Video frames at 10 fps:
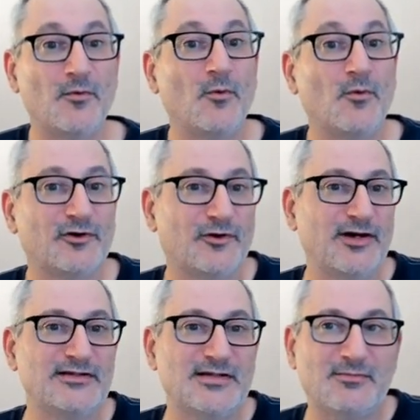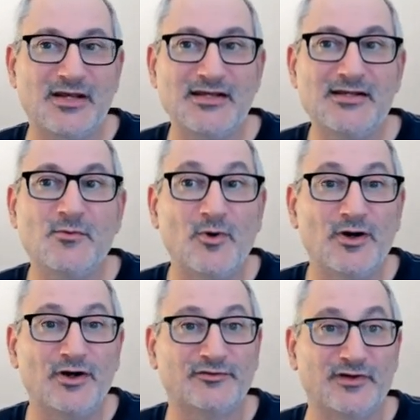CrateDB works
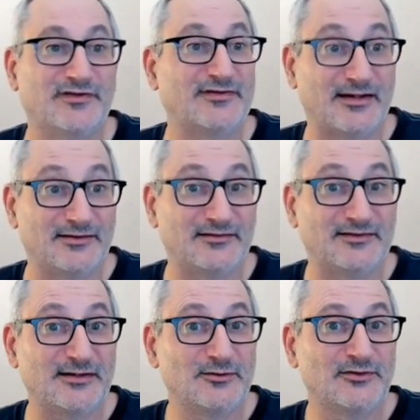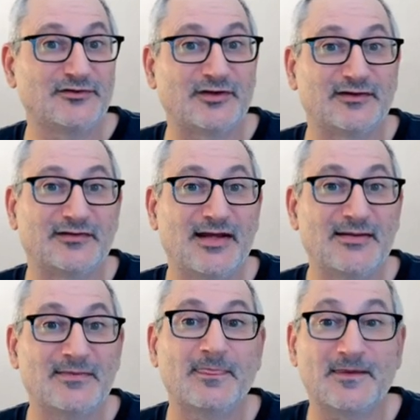with standard SQL, as I said,
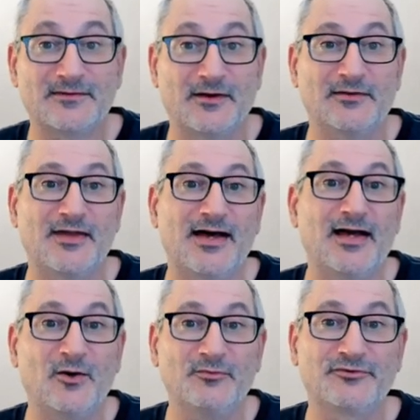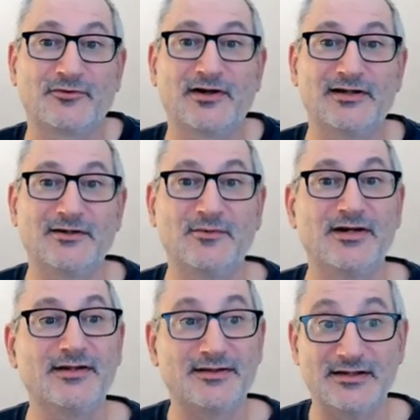so that helps greatly with
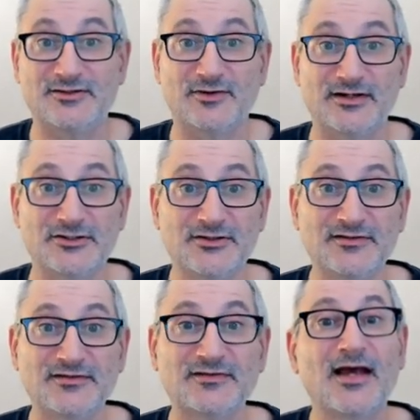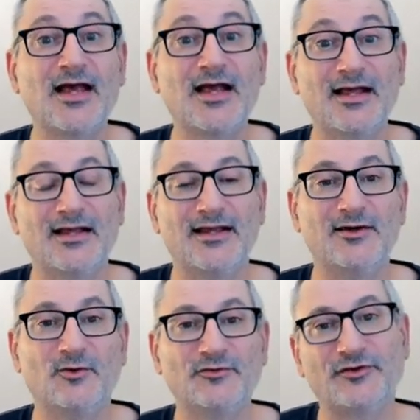integrations. It
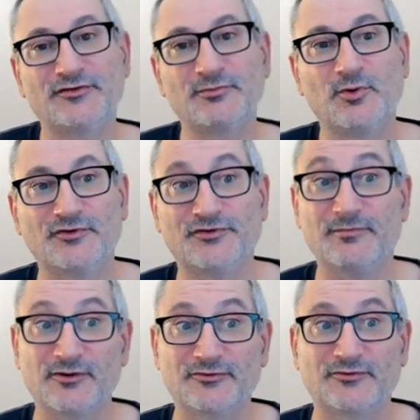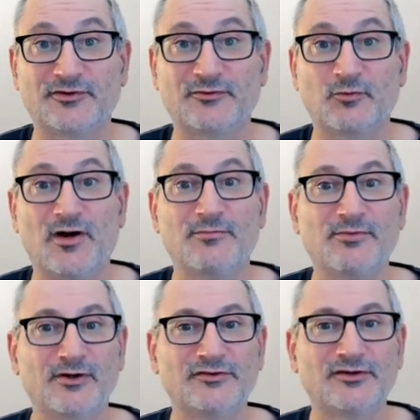also supports the Postgres wire
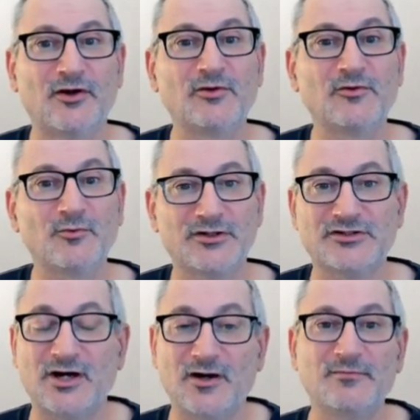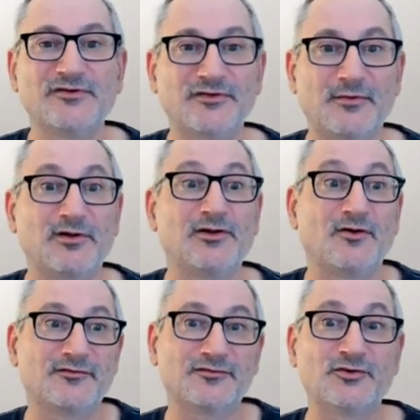protocol, which opens up a lot of
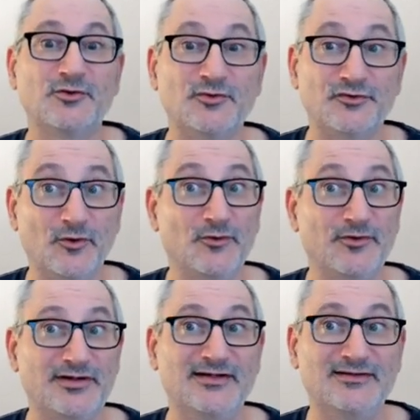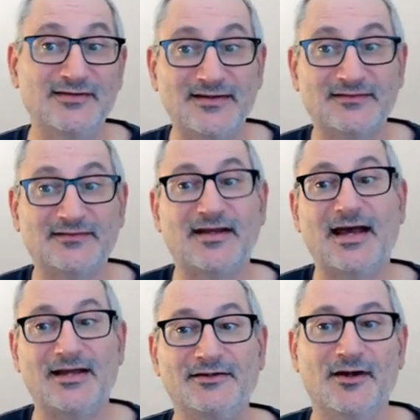tools that already exist and
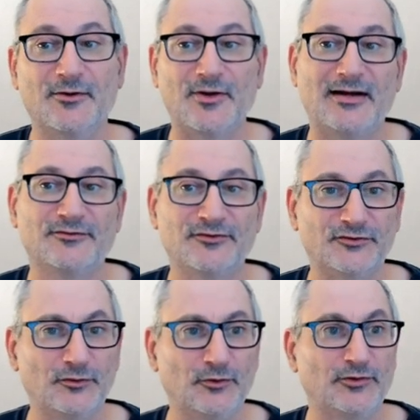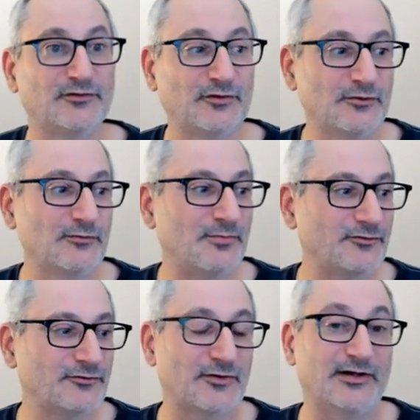how to talk to
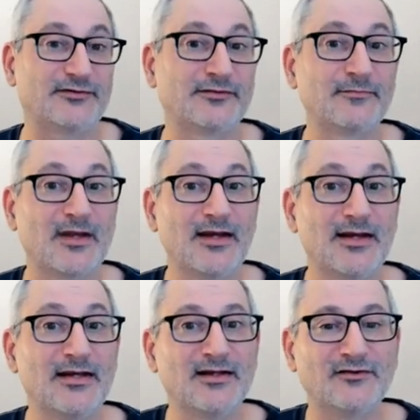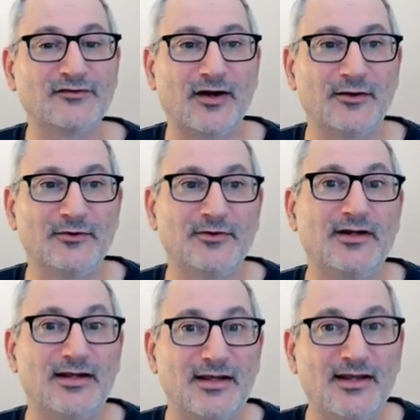Postgres. So
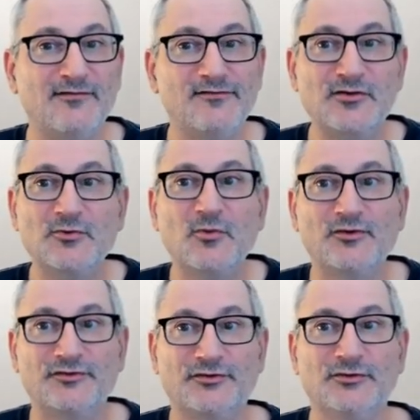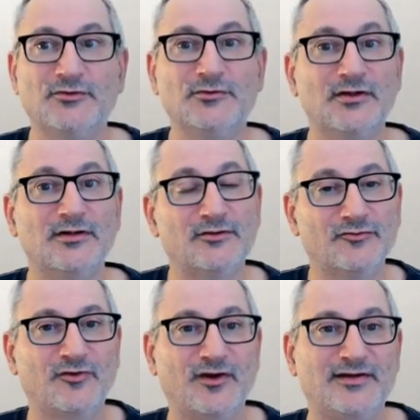if you want to try
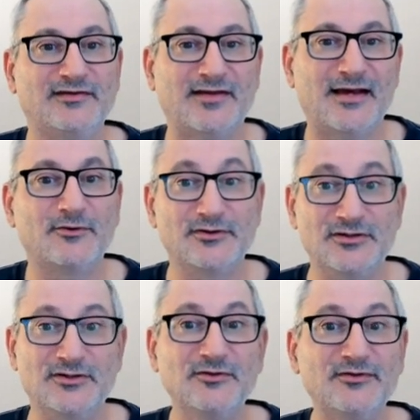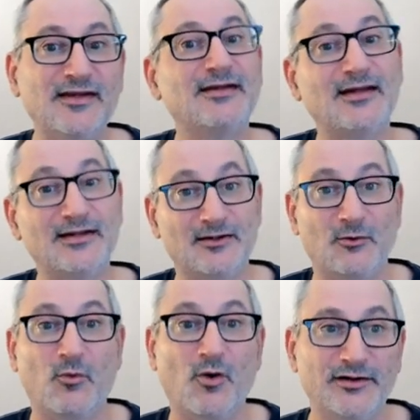this out and use it in a
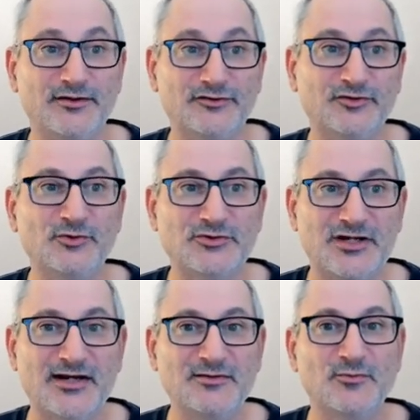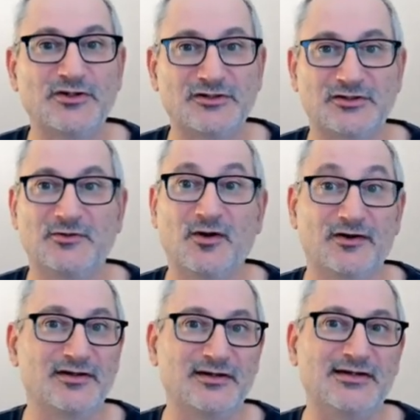wider tool chain, which you are going to
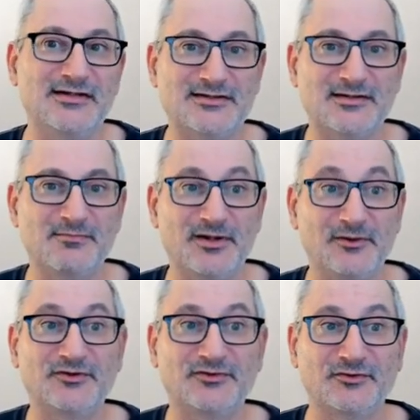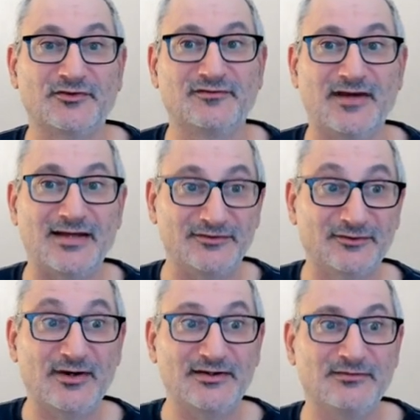need to build a sort of
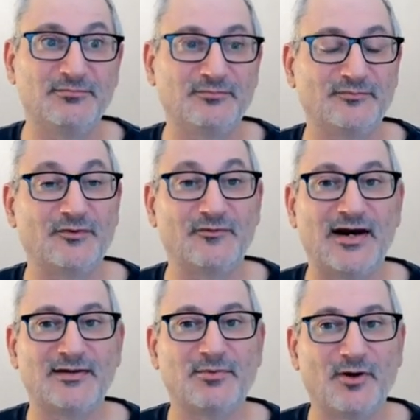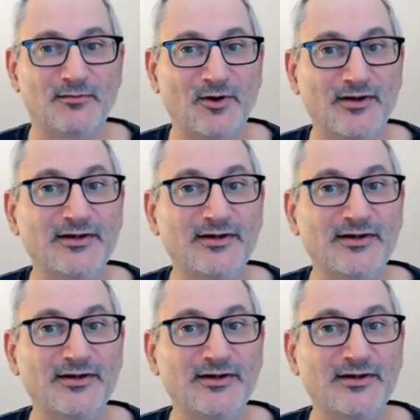end-to-end RAG pipeline,